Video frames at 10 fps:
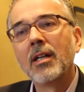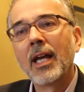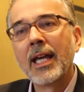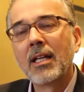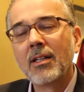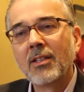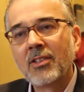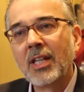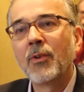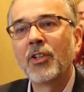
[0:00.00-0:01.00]
a
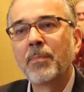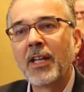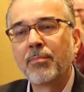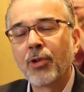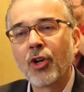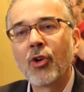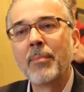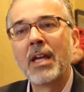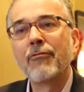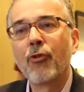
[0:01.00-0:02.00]
secret space
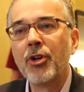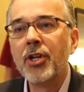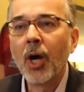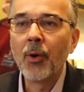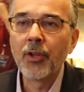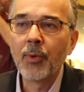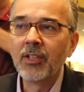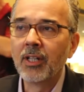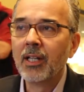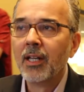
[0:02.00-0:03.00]
program, if for no other
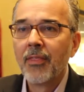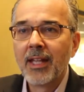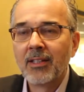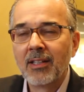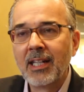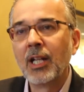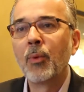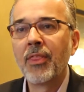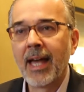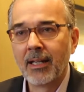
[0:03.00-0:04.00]
reason than to deal
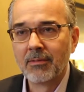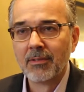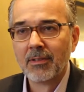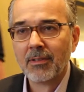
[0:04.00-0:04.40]
with that